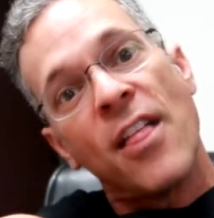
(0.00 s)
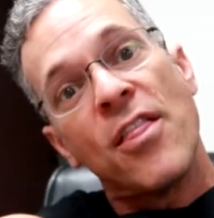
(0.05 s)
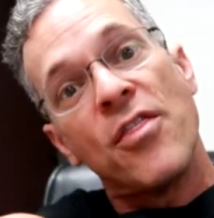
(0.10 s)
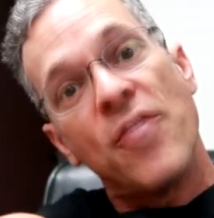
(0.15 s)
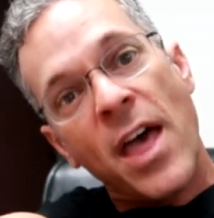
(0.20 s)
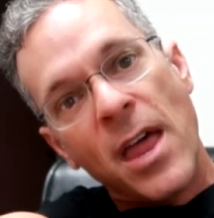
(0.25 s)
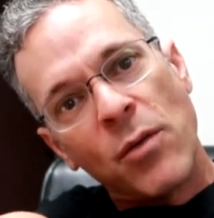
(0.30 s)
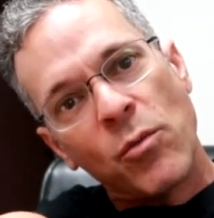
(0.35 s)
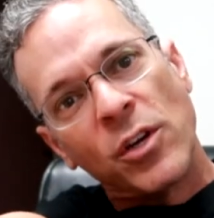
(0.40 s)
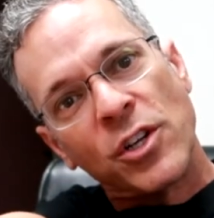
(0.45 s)

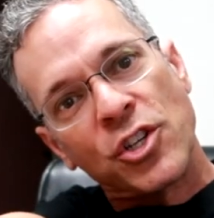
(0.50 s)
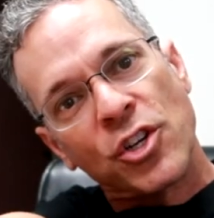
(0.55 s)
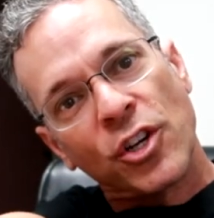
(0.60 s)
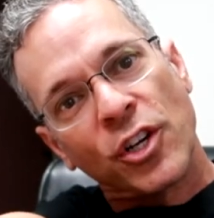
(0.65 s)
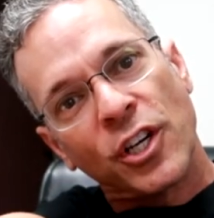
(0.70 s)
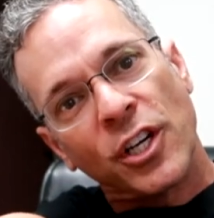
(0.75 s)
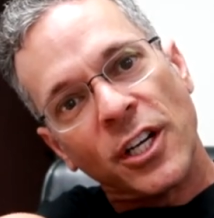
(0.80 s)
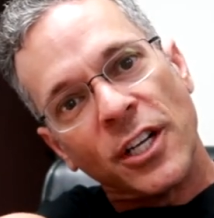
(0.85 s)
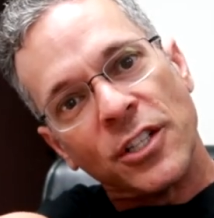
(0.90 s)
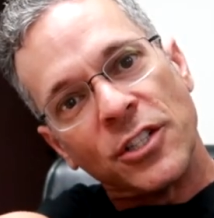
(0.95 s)
Then what
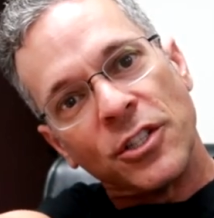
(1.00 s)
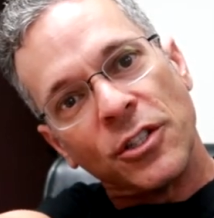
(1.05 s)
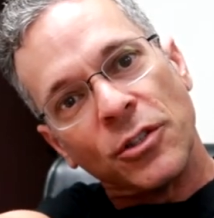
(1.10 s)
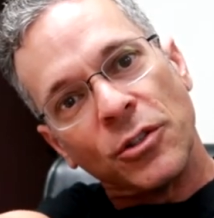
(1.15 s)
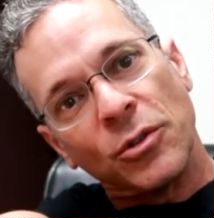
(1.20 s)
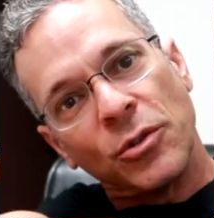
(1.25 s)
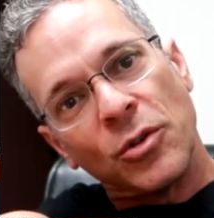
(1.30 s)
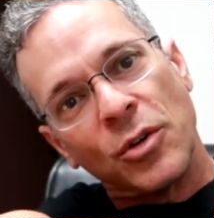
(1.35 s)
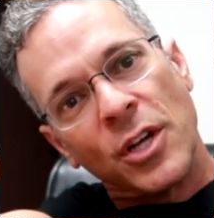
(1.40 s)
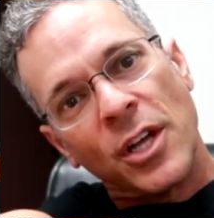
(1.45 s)
you're gonna
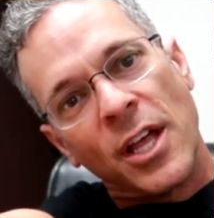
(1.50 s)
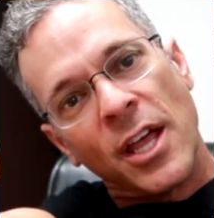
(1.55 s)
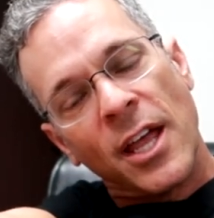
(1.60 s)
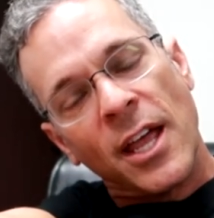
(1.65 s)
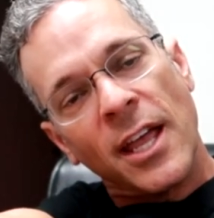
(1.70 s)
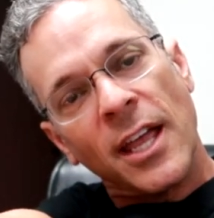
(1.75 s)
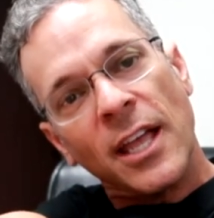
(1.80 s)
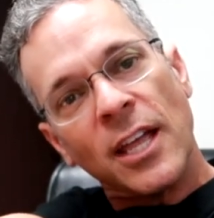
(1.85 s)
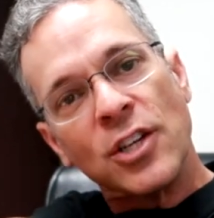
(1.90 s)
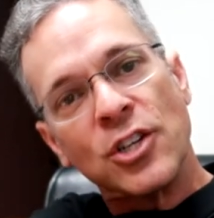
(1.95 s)
do
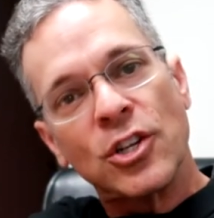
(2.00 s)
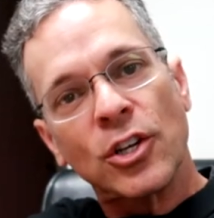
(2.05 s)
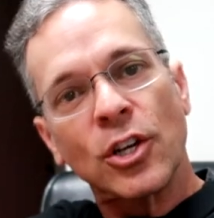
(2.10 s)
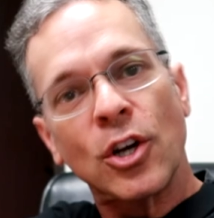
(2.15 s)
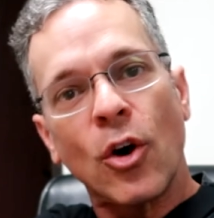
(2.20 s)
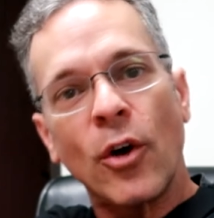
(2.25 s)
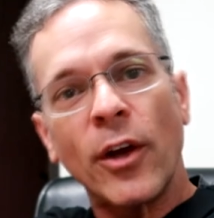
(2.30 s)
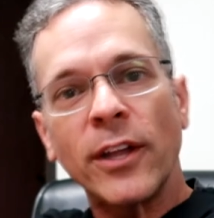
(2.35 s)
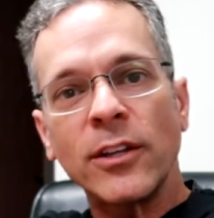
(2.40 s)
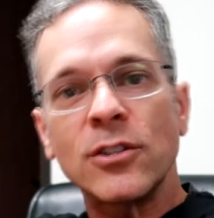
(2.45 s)
is you're
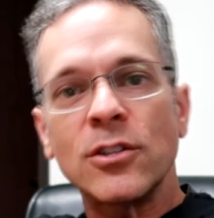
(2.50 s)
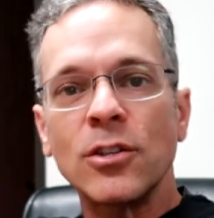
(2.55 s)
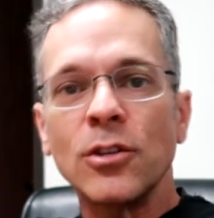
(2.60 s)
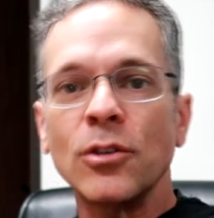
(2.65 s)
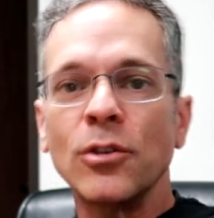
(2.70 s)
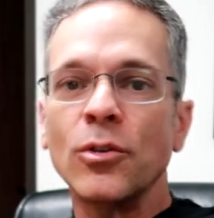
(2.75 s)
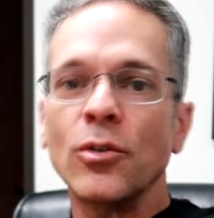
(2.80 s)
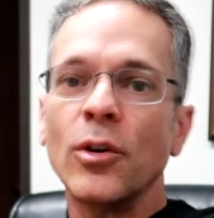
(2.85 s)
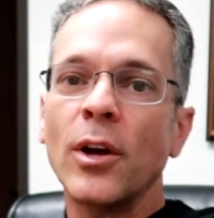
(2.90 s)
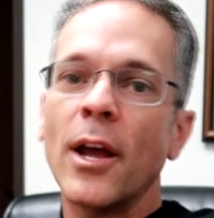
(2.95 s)
going
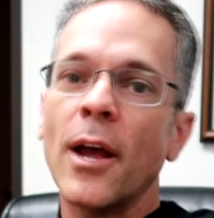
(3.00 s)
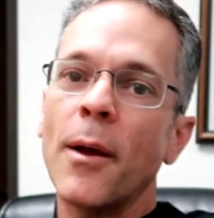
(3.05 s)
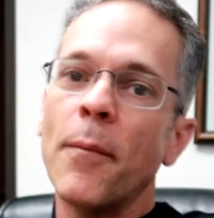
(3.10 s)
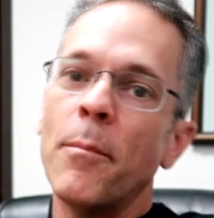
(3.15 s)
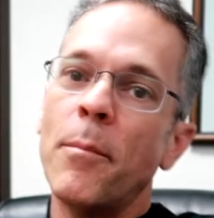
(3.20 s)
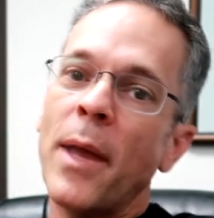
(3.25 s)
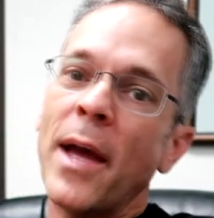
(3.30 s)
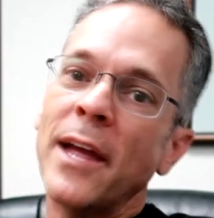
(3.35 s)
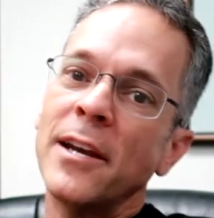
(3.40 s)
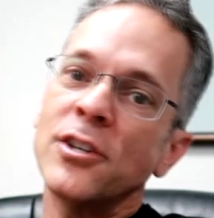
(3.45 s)
to
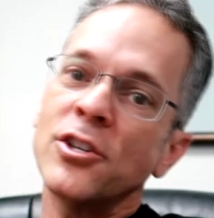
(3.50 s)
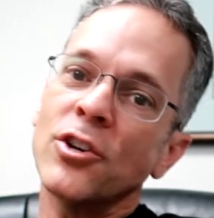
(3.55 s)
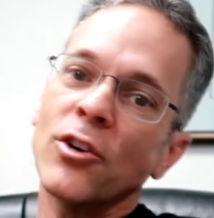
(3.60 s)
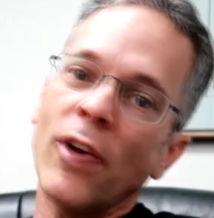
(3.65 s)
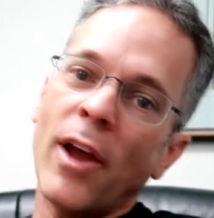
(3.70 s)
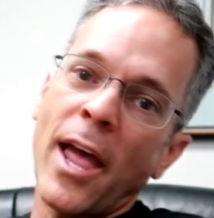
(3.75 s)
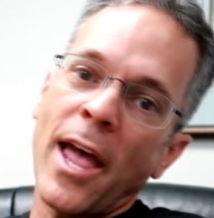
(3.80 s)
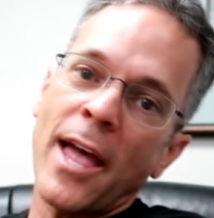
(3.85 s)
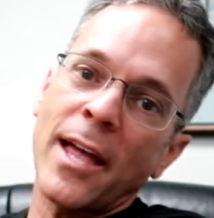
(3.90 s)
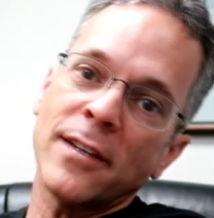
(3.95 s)
bend
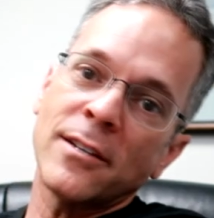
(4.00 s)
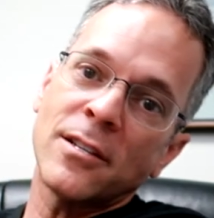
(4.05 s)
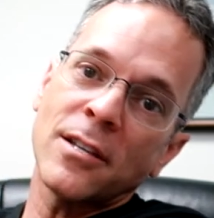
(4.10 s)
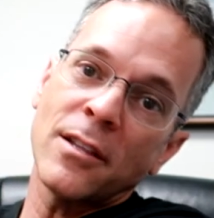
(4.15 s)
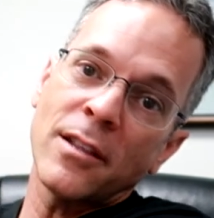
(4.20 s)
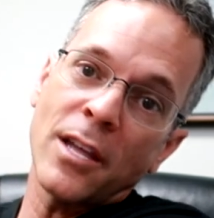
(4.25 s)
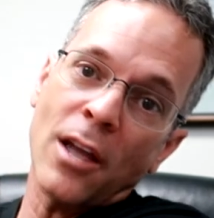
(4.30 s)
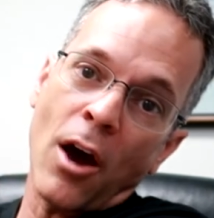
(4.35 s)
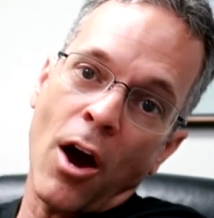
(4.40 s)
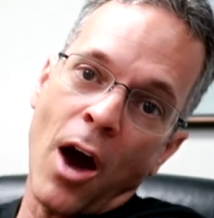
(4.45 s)
your head
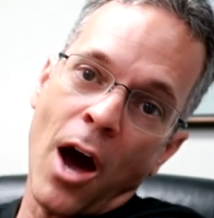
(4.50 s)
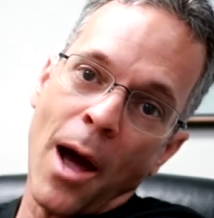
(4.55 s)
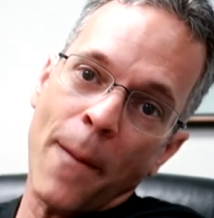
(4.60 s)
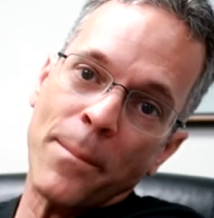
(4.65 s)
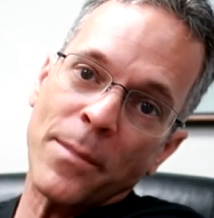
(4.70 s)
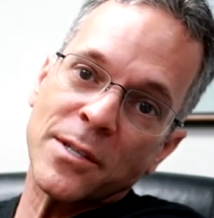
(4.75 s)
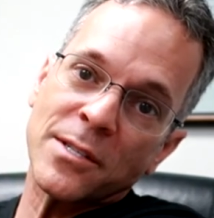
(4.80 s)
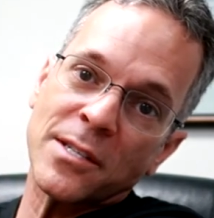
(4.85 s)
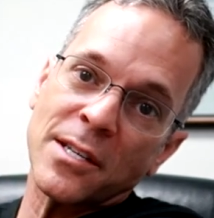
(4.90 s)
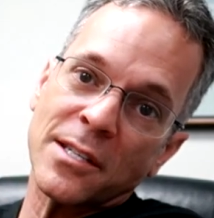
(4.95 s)
to the
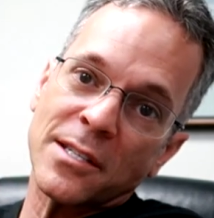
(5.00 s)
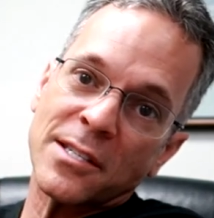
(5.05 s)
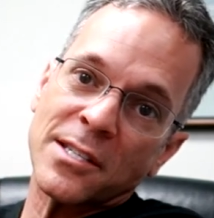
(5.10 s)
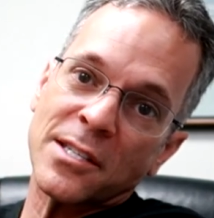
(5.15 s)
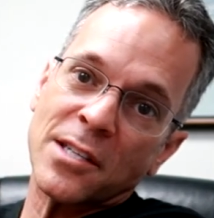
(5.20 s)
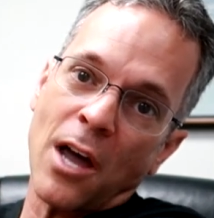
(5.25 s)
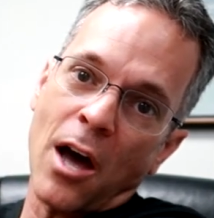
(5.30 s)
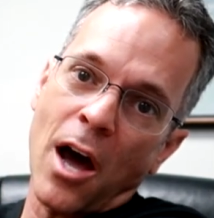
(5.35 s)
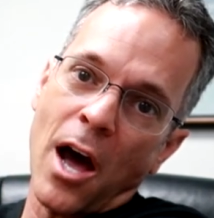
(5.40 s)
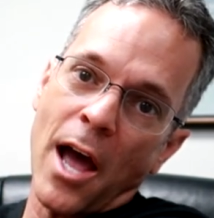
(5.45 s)
opposite
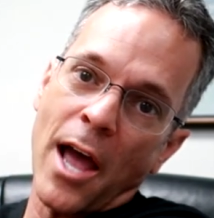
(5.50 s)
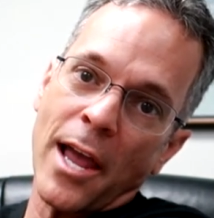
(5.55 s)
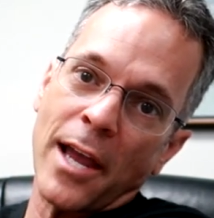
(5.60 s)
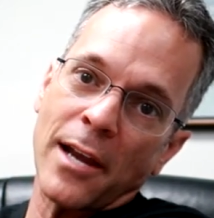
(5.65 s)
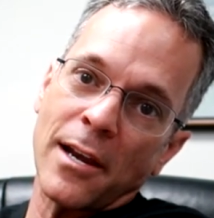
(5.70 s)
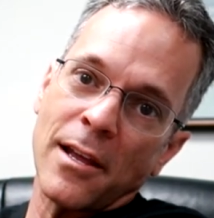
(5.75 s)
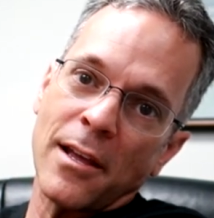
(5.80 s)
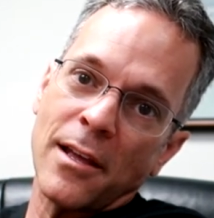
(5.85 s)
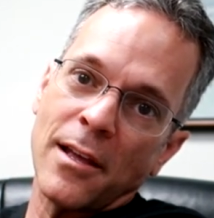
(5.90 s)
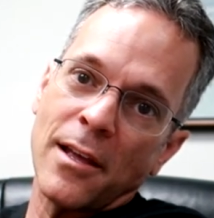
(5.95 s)

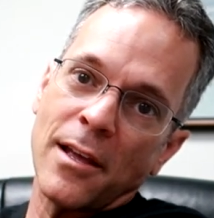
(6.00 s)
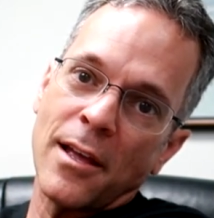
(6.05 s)
side